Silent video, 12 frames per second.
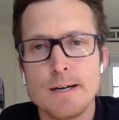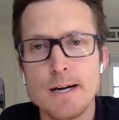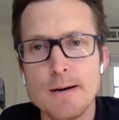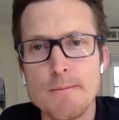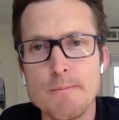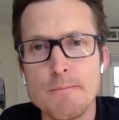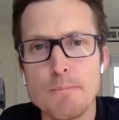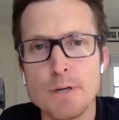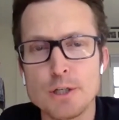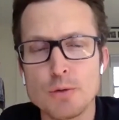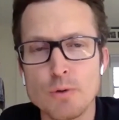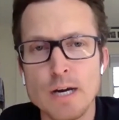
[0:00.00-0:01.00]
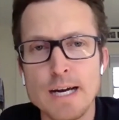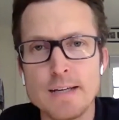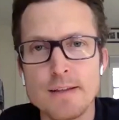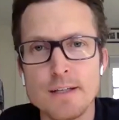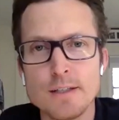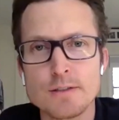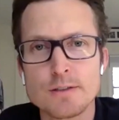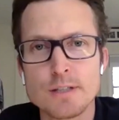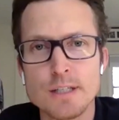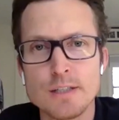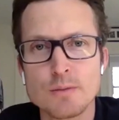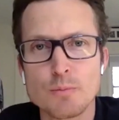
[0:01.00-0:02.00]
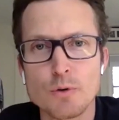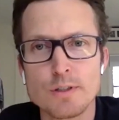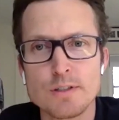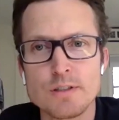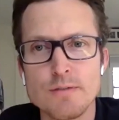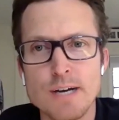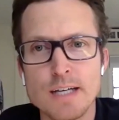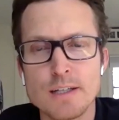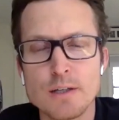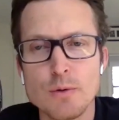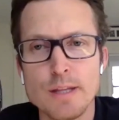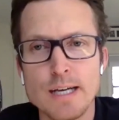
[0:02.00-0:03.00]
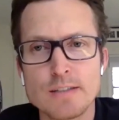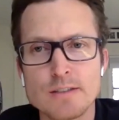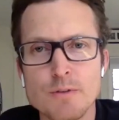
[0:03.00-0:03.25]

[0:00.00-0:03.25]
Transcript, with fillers: Um, but you're right; it is it is important to see value in that.